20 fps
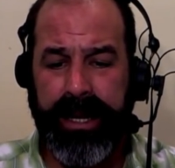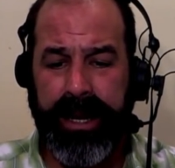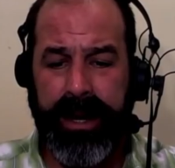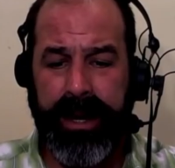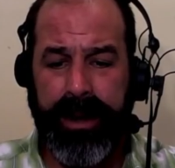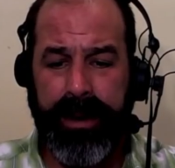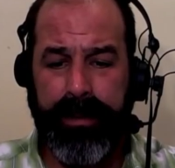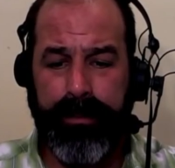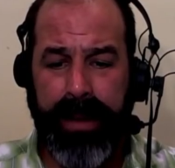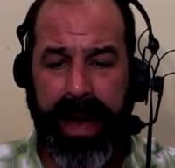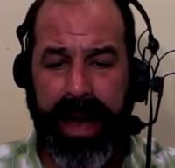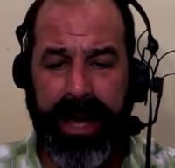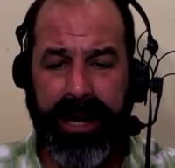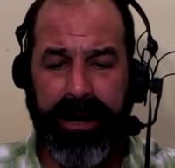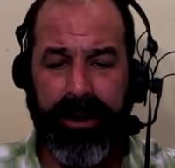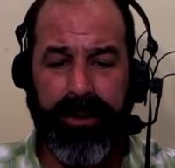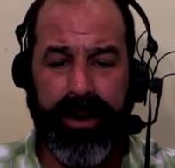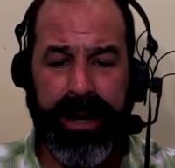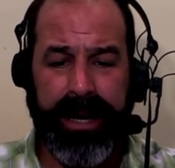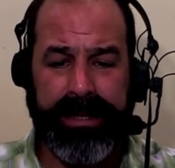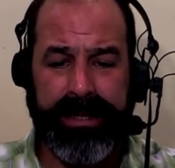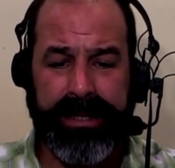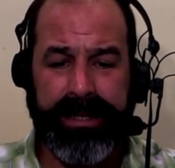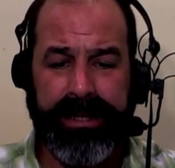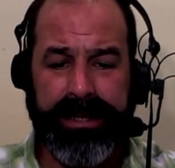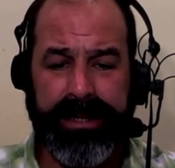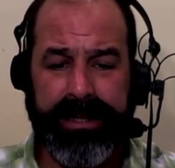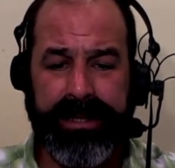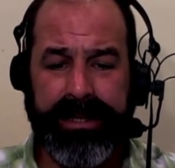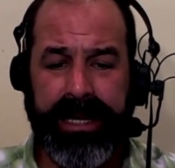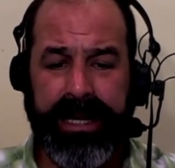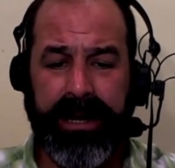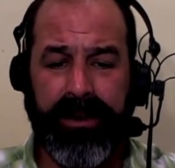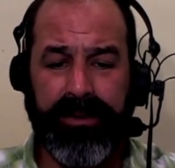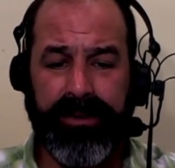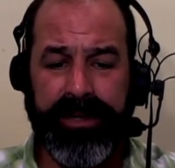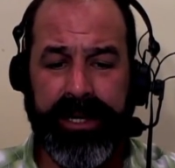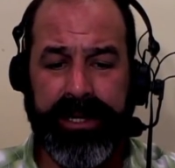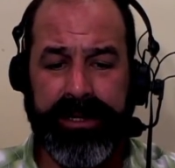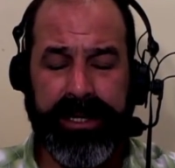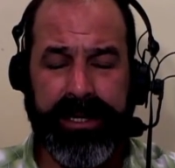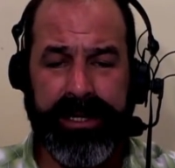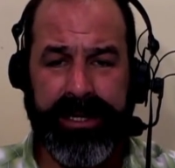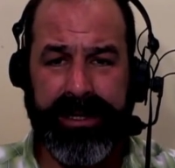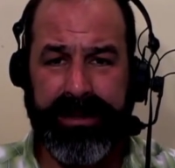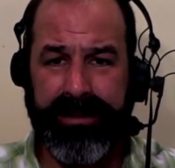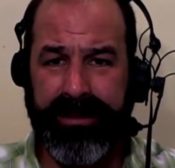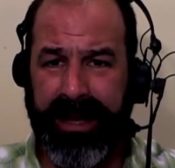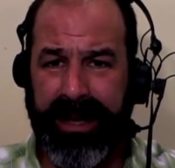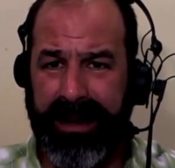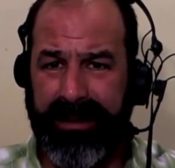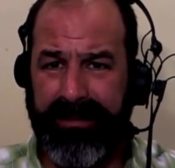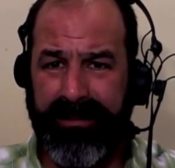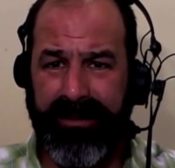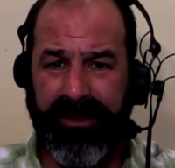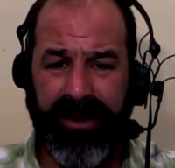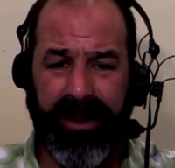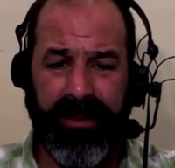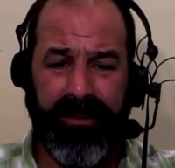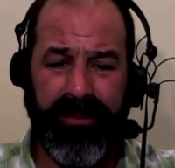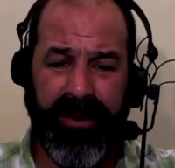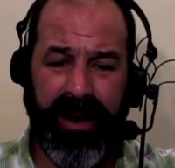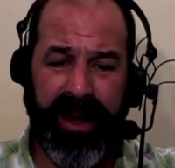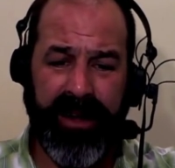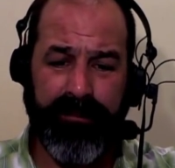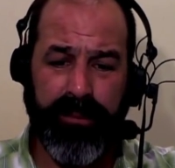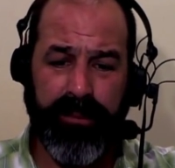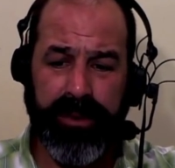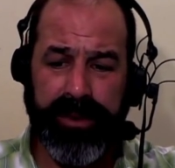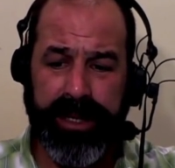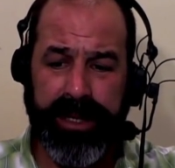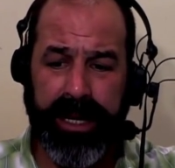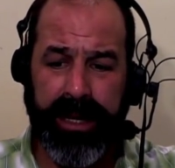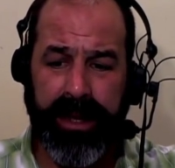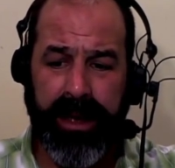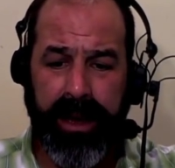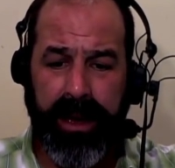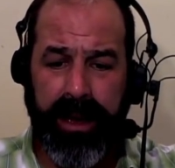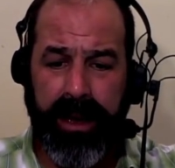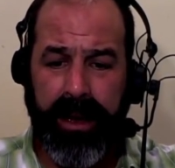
Uh, Mac OS is single digits, like sub five percent,